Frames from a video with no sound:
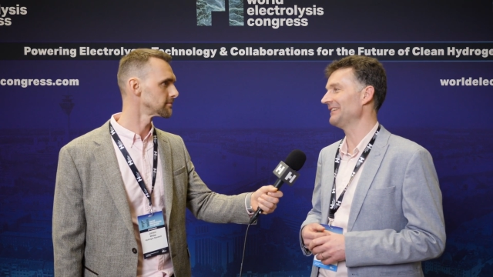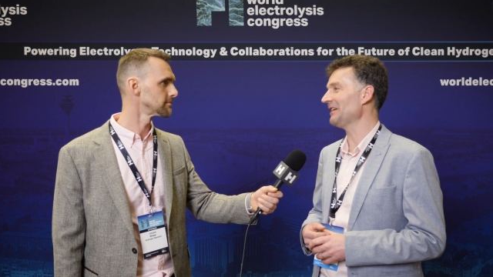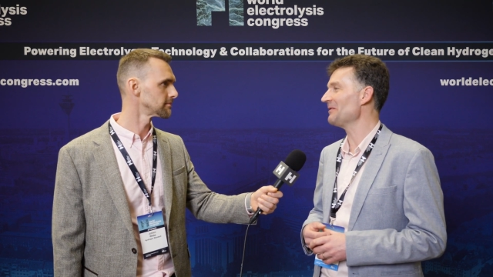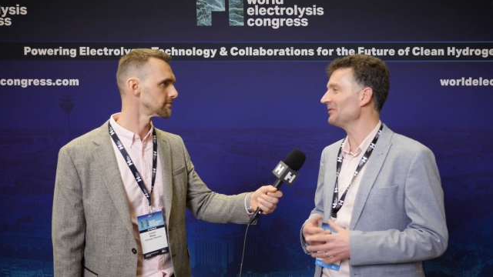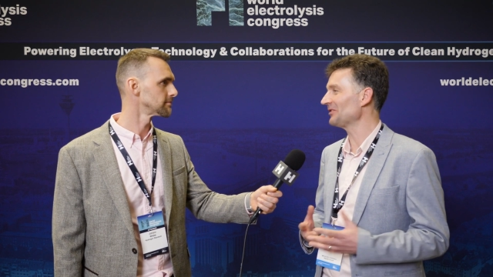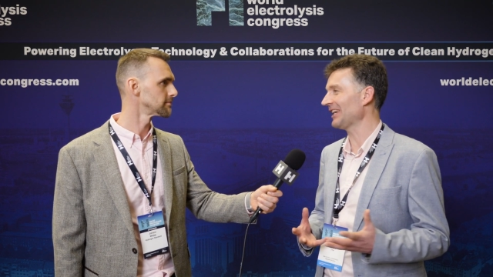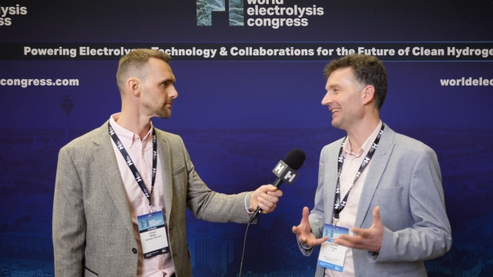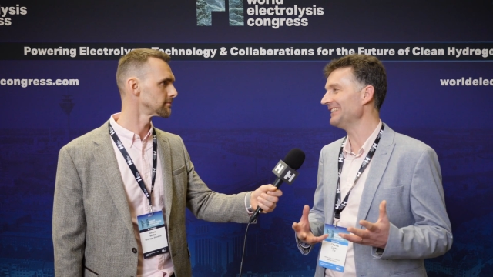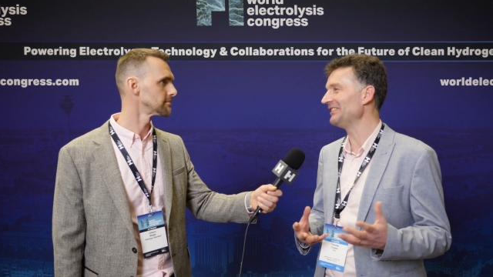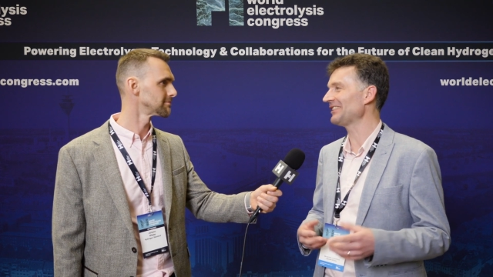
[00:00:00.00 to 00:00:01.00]
Speaker 1: global
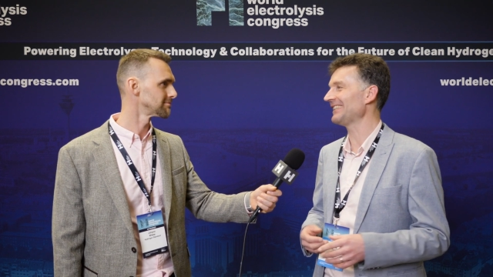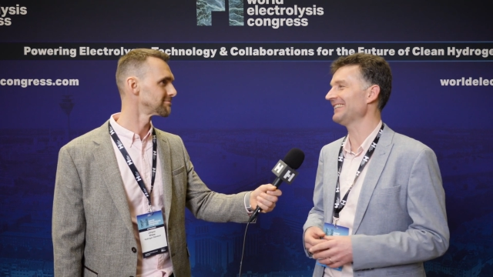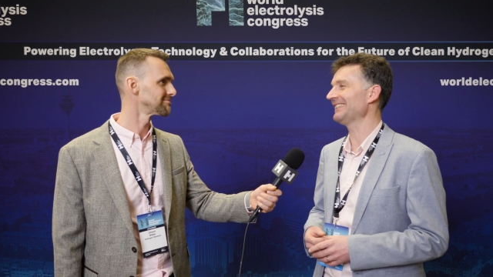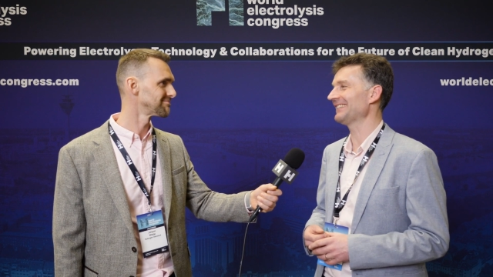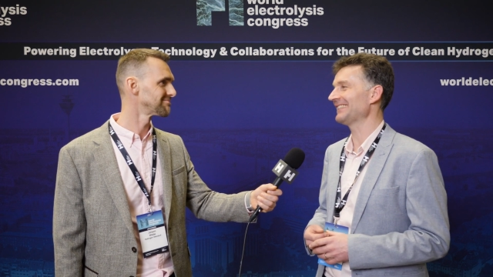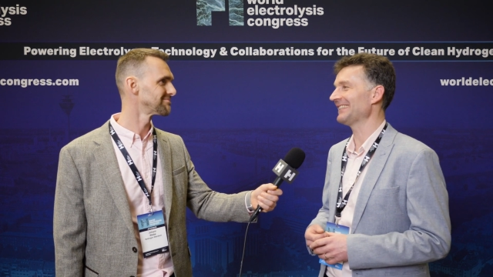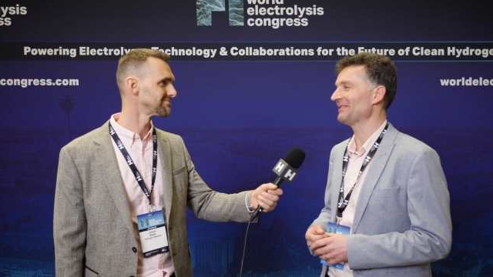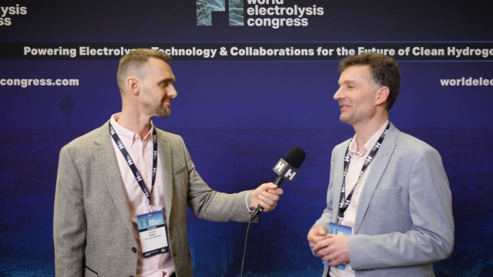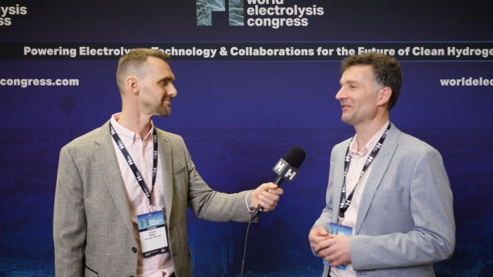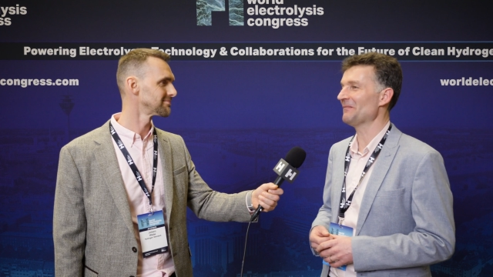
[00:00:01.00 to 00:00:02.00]
challenge to,
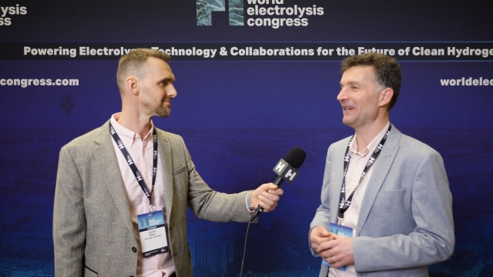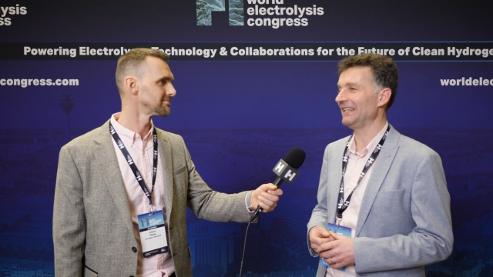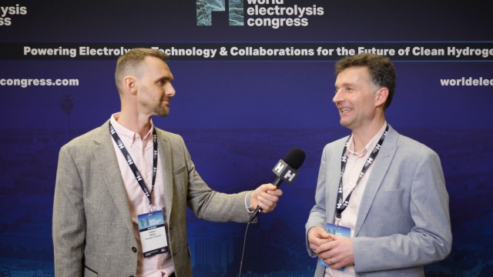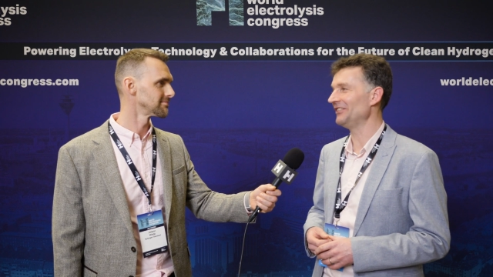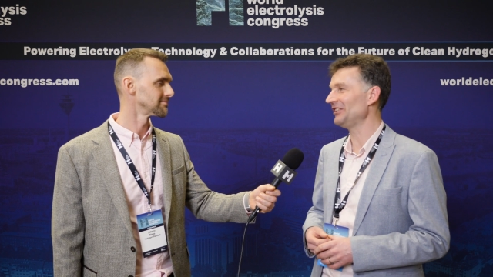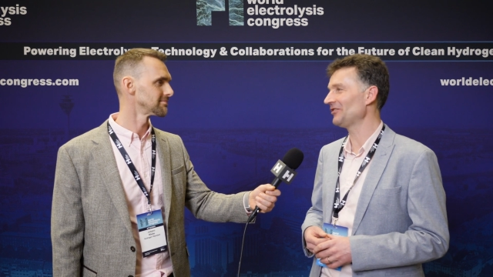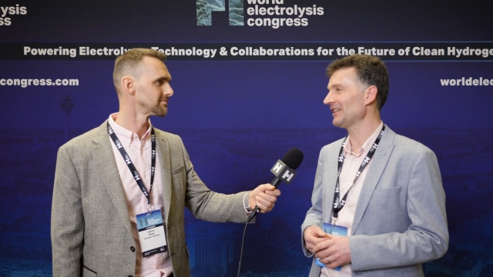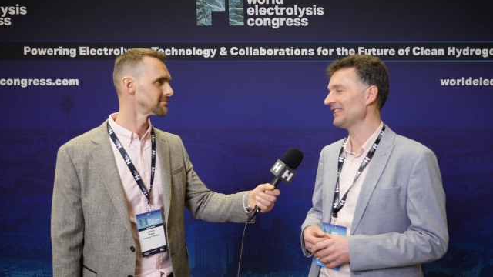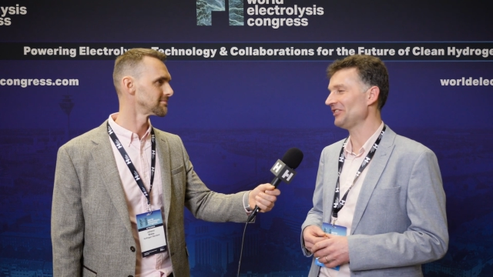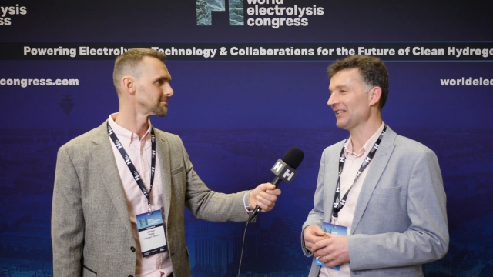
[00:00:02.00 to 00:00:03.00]
to sort of make the energy
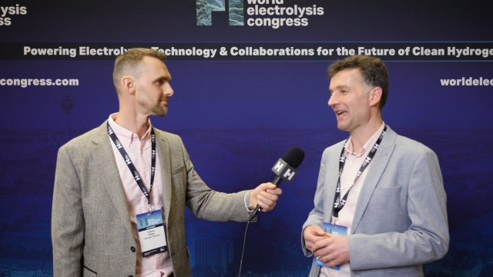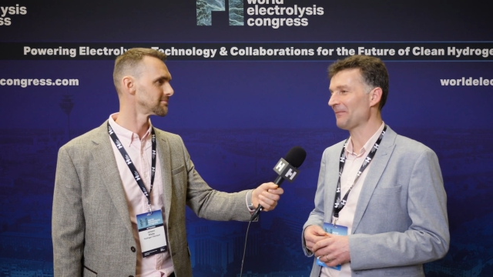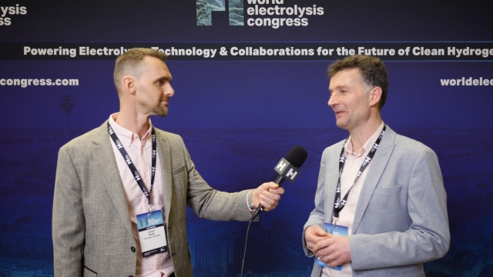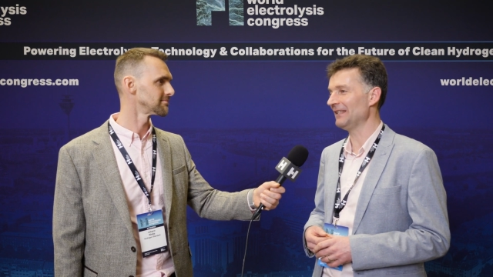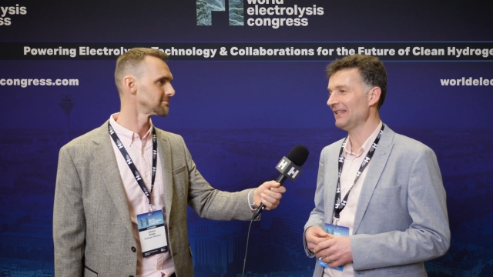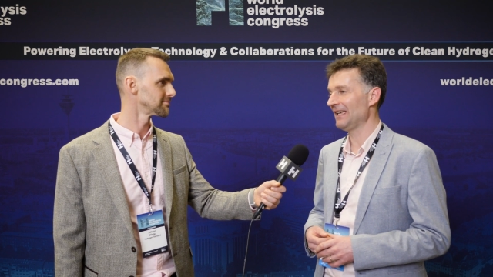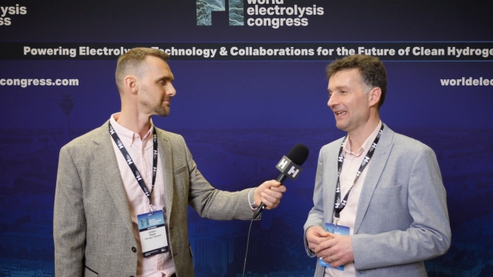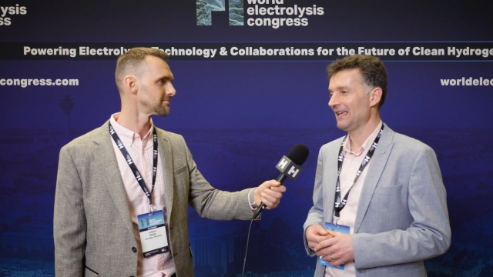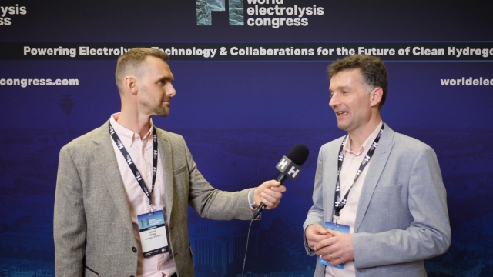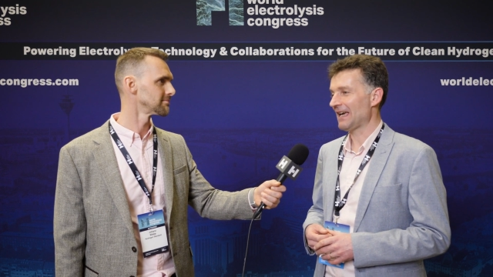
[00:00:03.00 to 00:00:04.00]
transition happen.
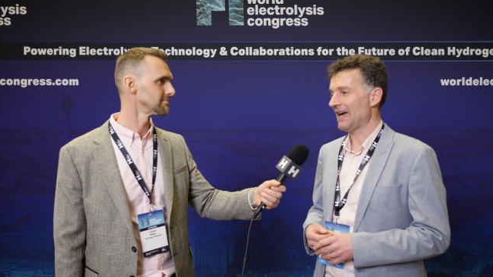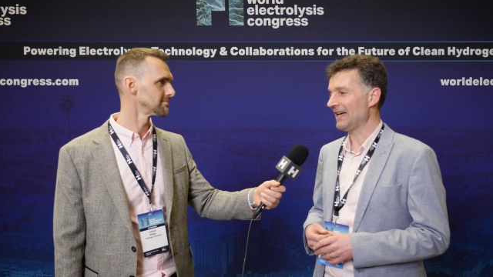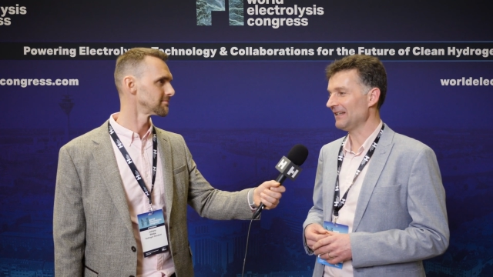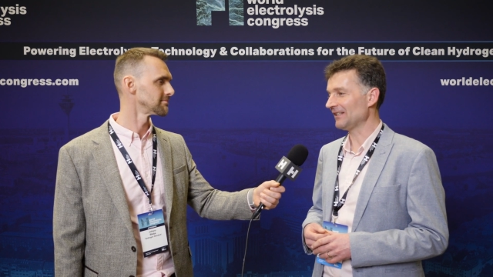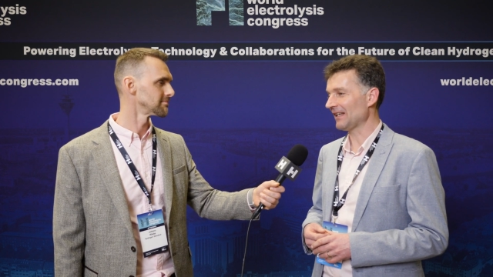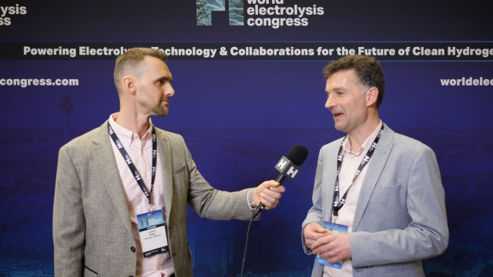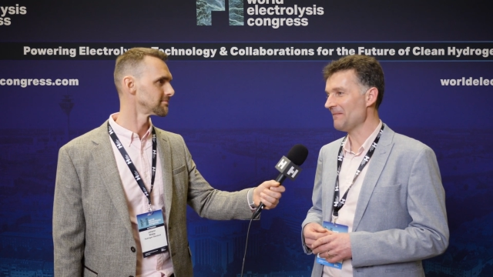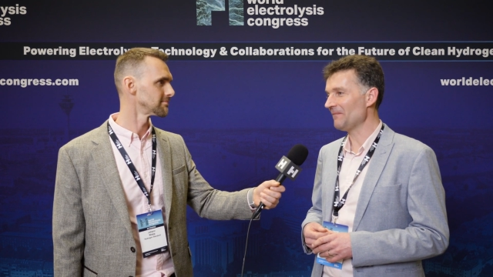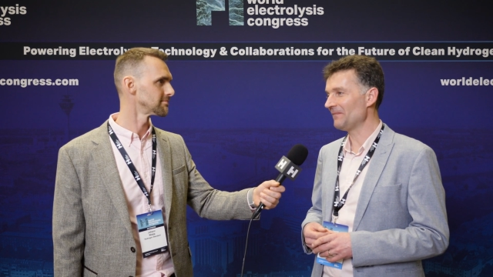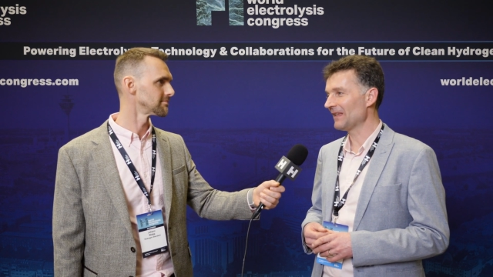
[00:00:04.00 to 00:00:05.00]
And
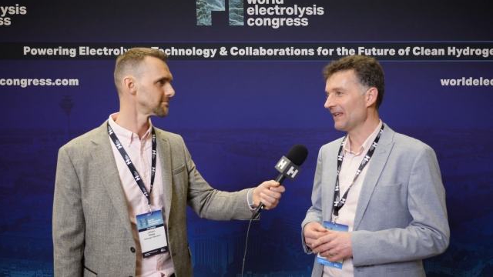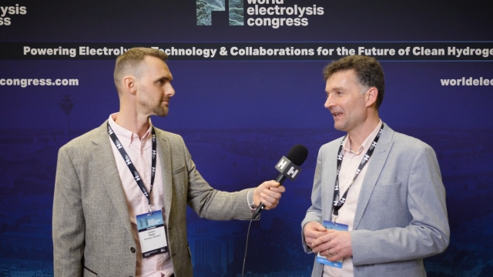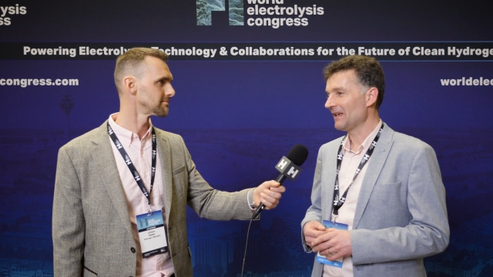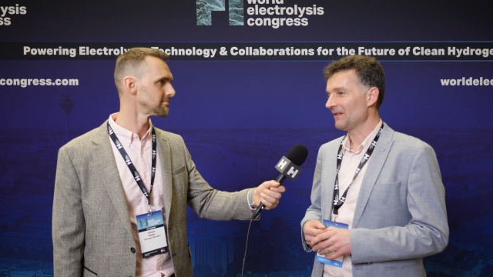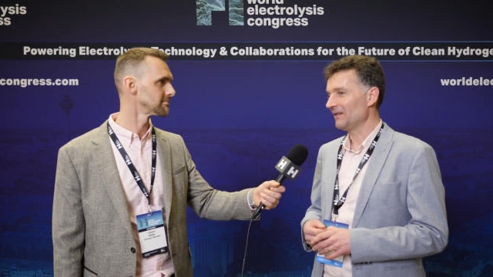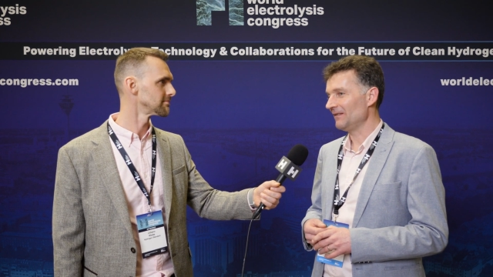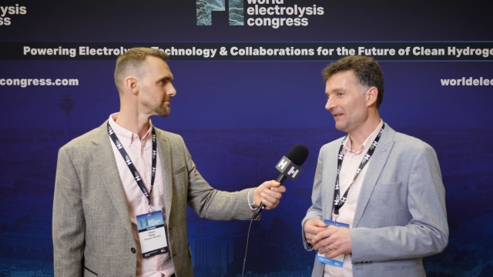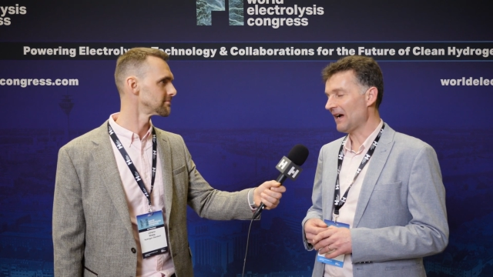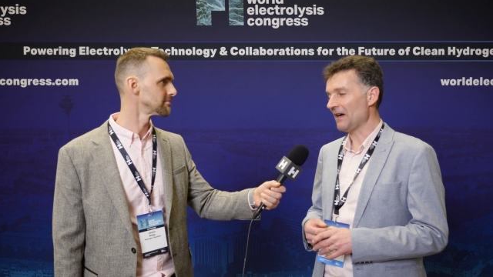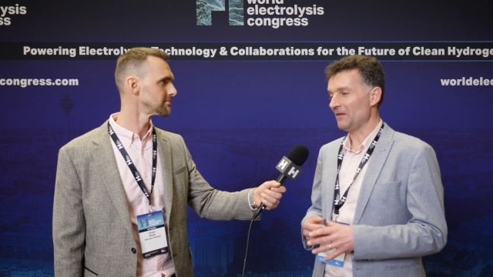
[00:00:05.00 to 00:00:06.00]
um,
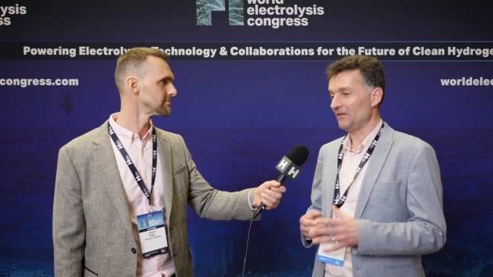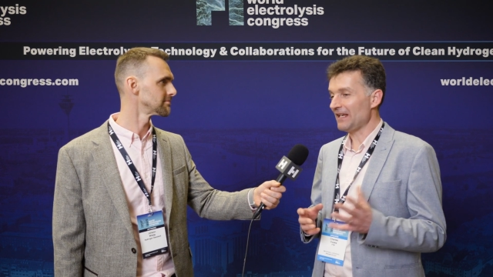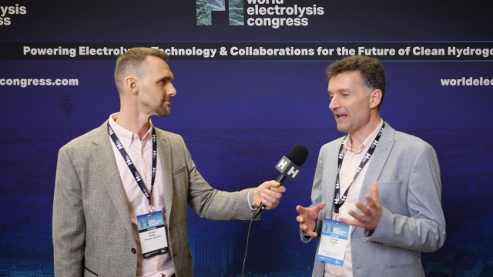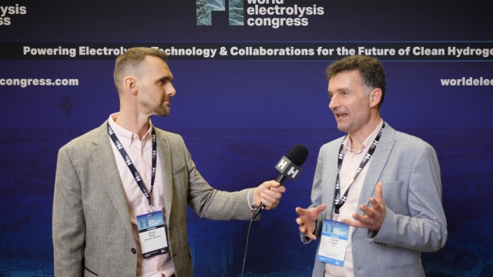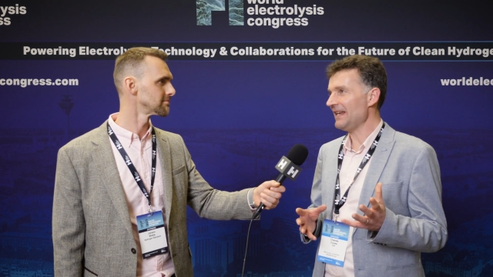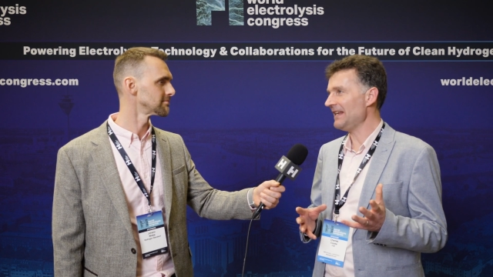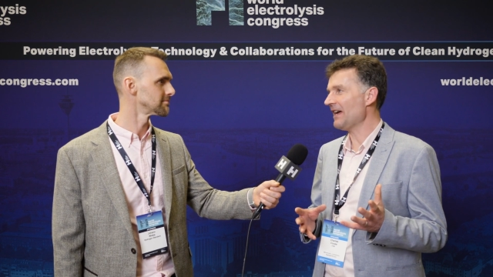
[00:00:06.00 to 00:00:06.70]
the, in, in